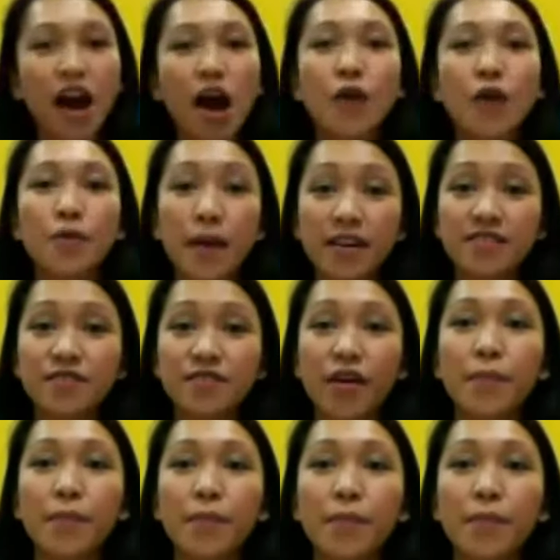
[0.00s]
Rebecca is
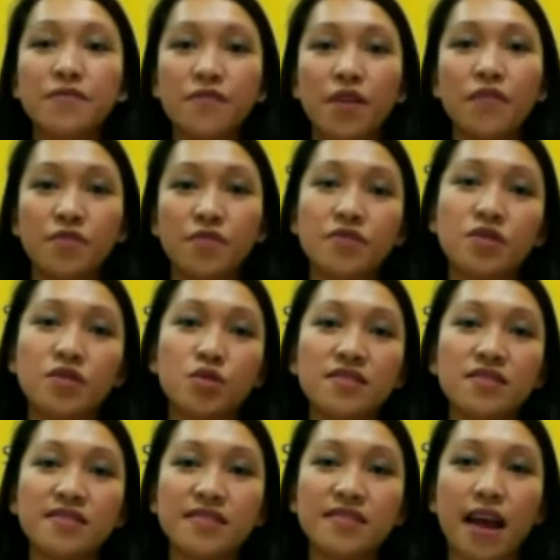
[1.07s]
very much involved with
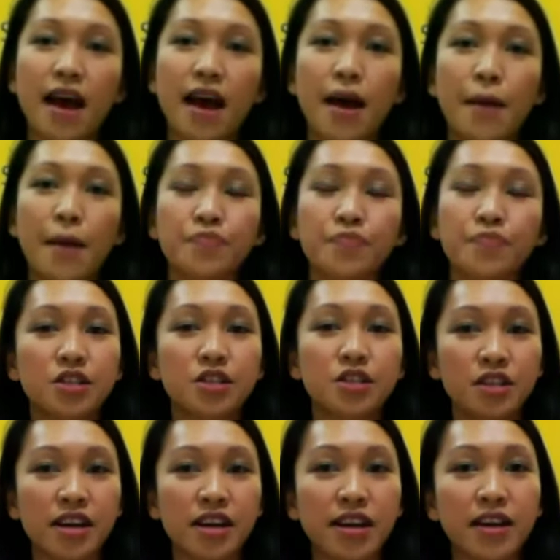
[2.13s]
students.
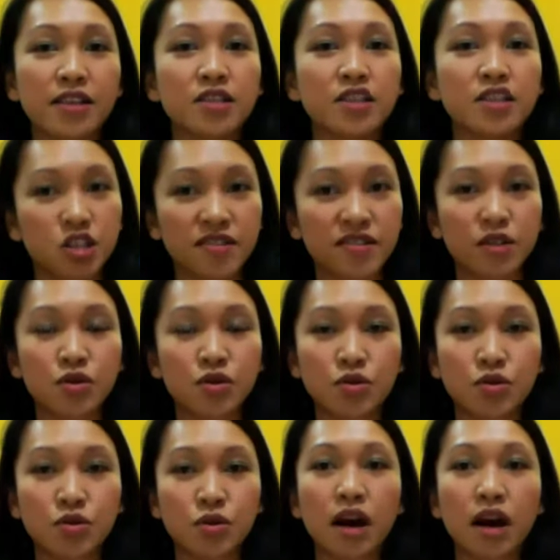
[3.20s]
She teaches
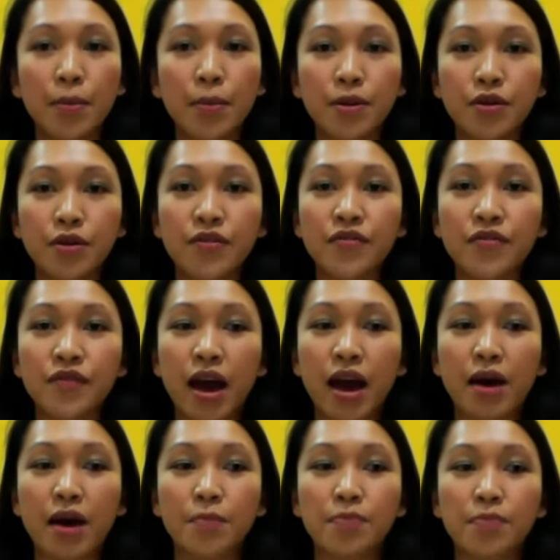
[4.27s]
into a couple of
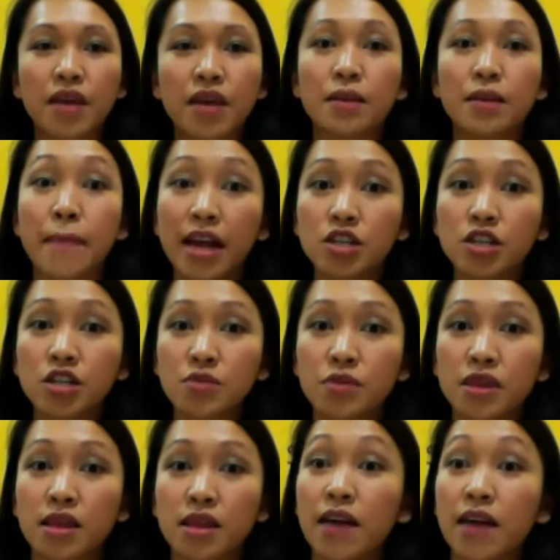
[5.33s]
the majors
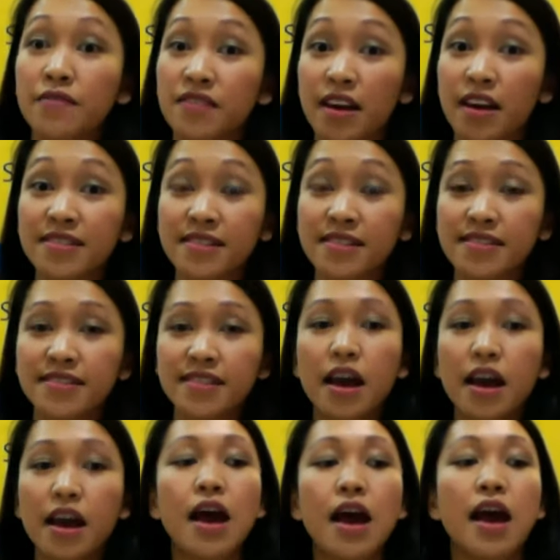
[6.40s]
within life sciences,
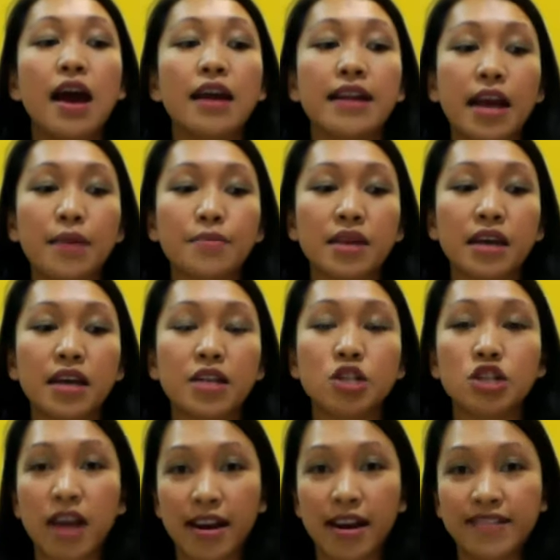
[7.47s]
namely
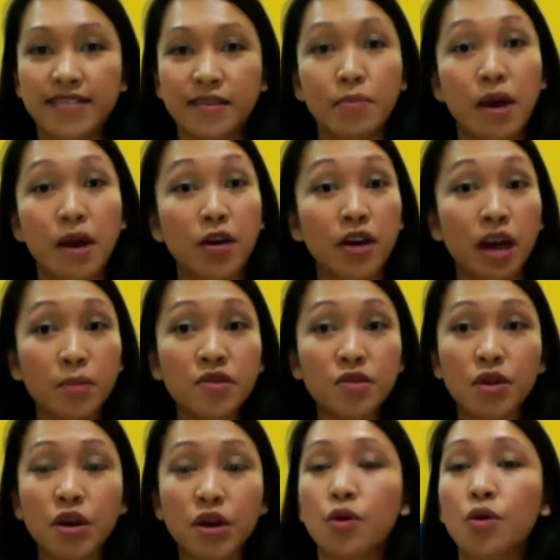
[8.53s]
genetics and
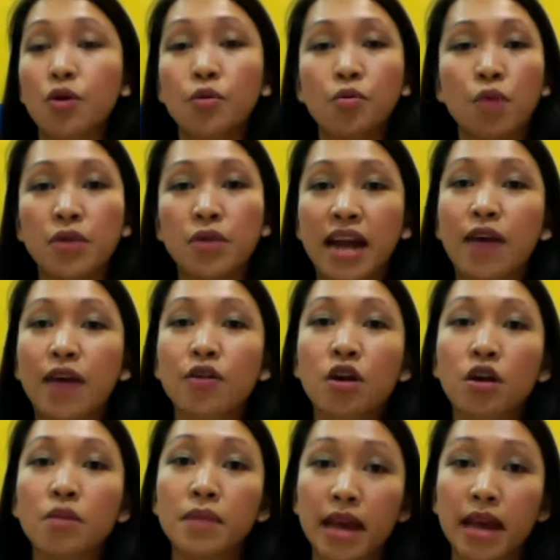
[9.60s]
biochemistry, or what we now
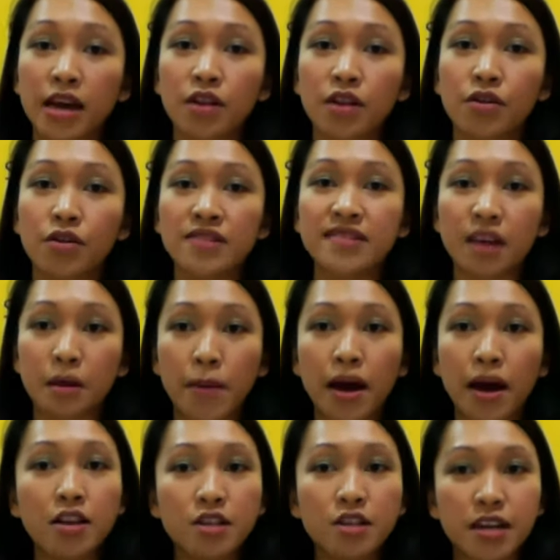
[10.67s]
call molecular and cell
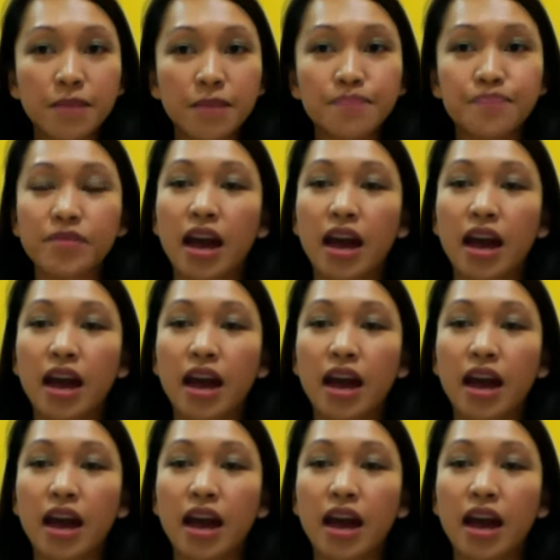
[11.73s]
biology.